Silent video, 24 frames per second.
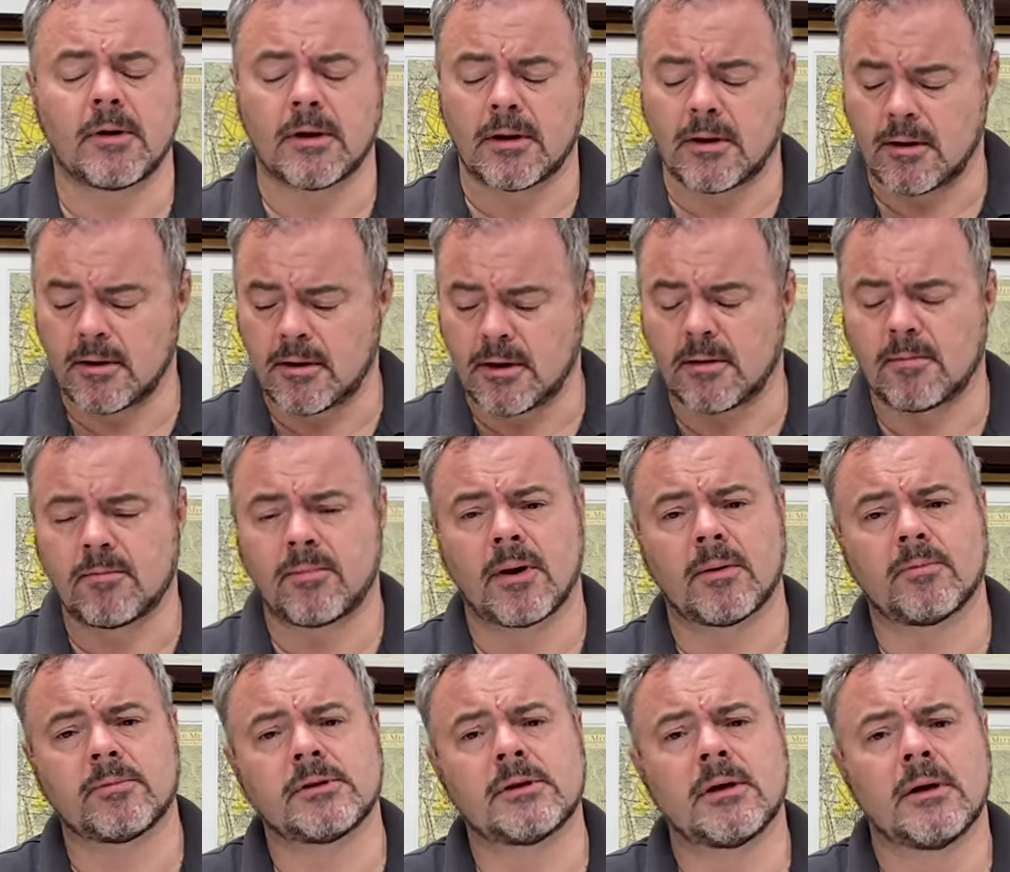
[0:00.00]
I, I think
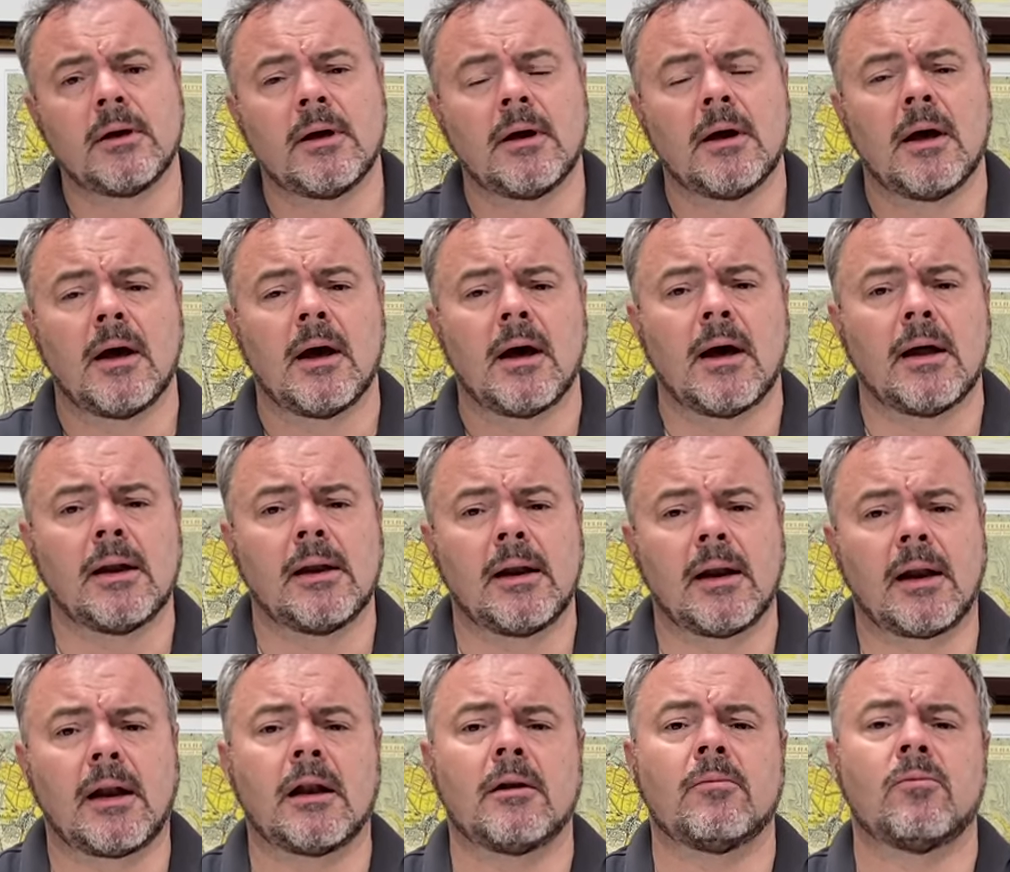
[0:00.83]
perhaps a
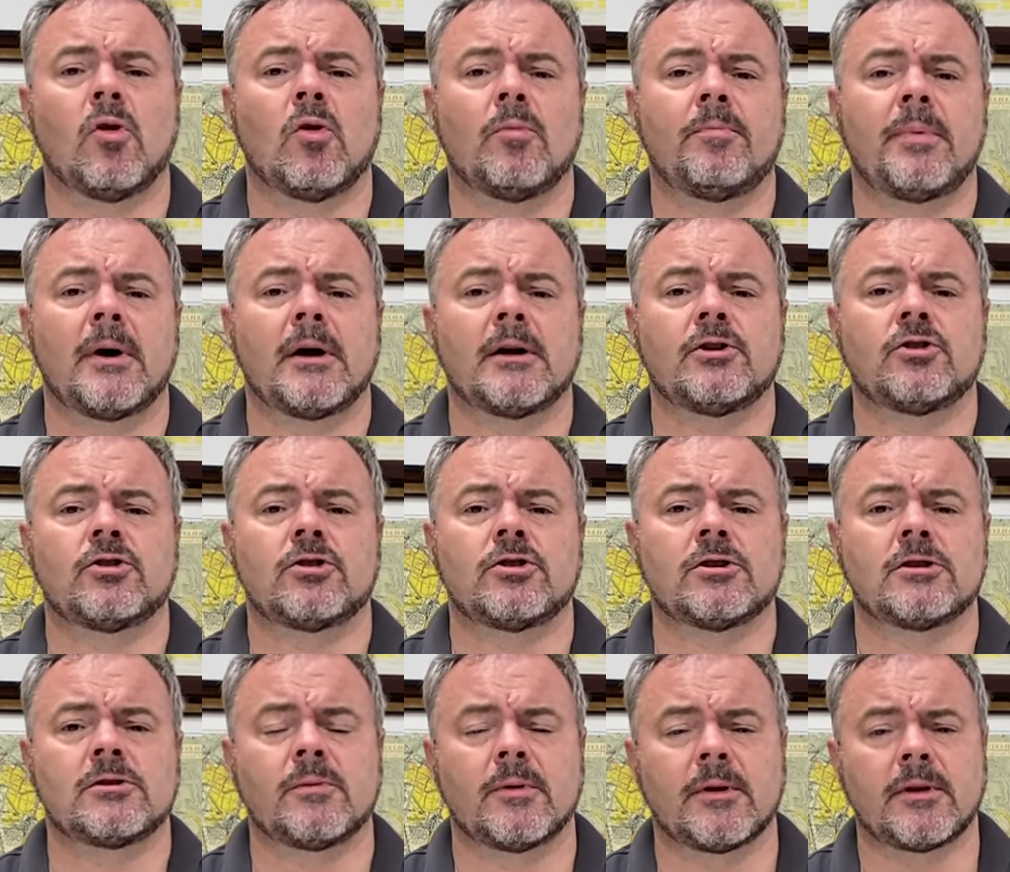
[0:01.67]
little more
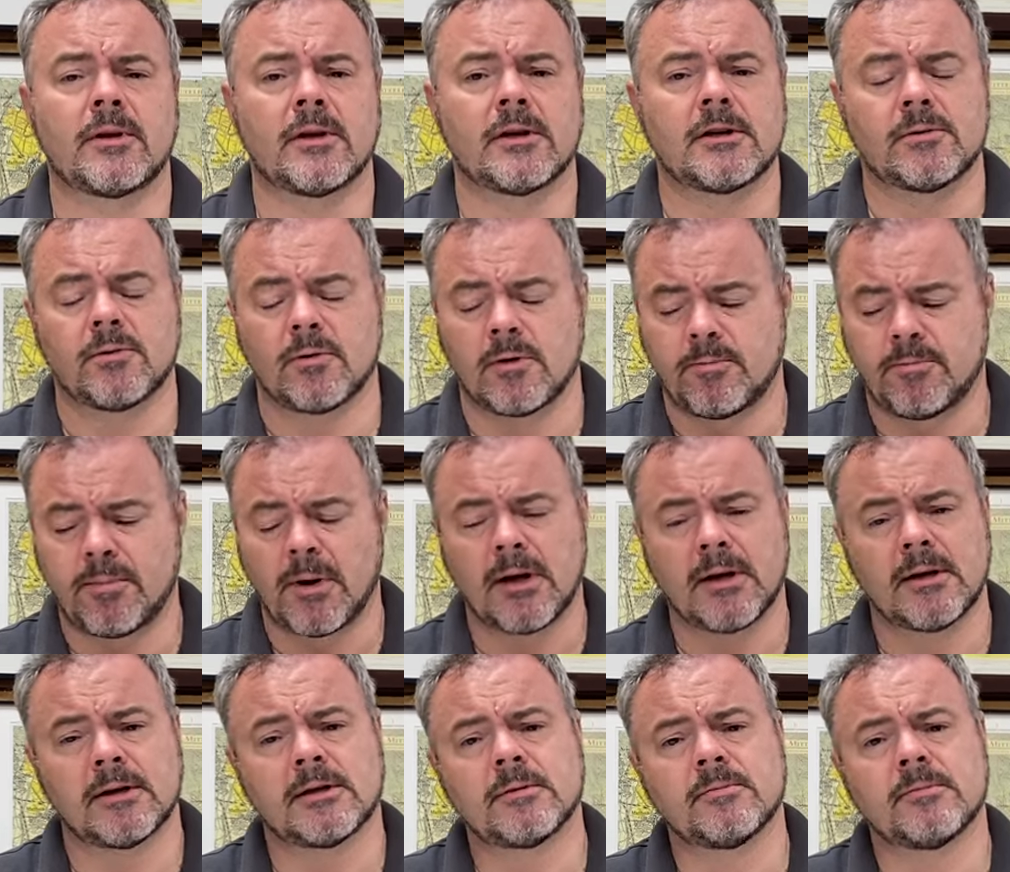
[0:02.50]
patience with this would
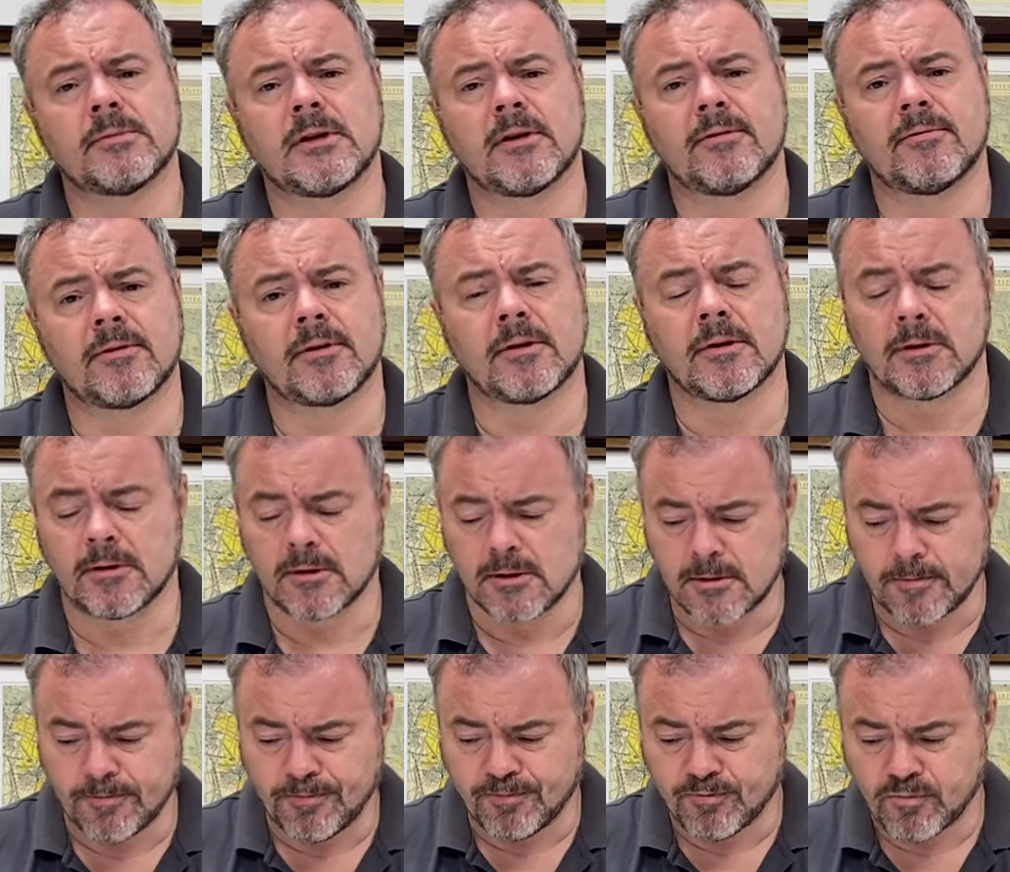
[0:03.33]
pay some
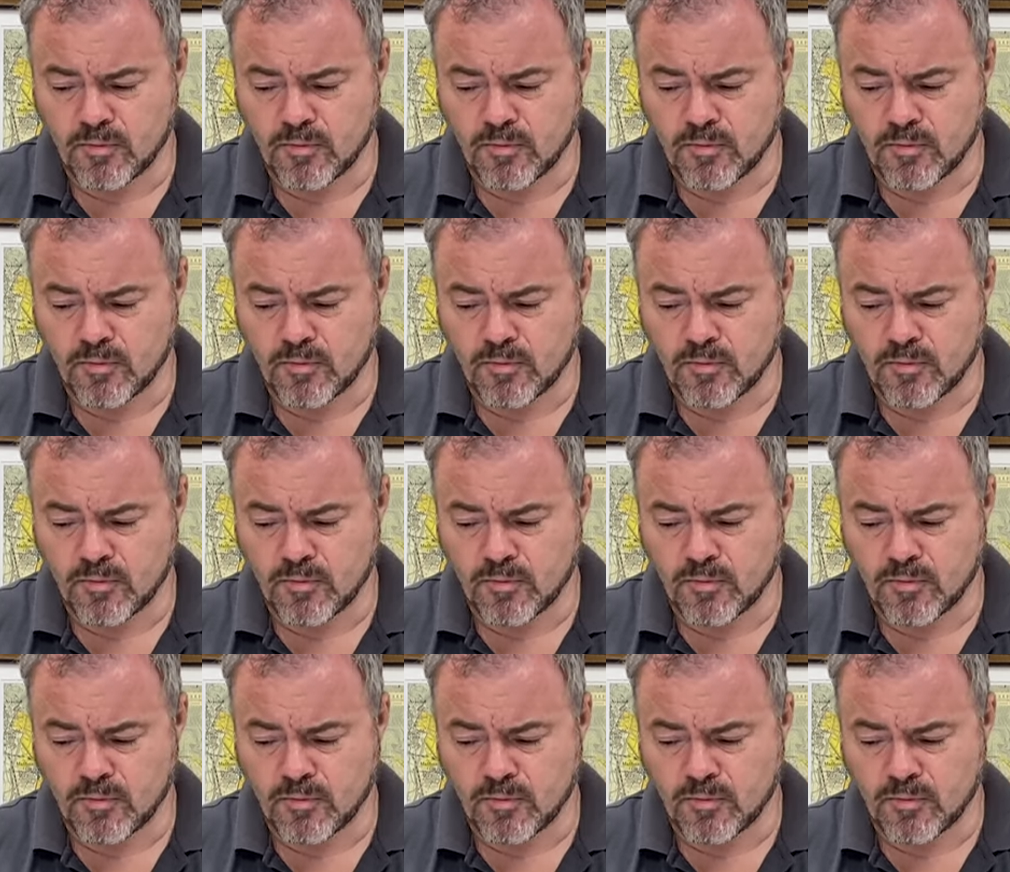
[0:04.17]
dividends.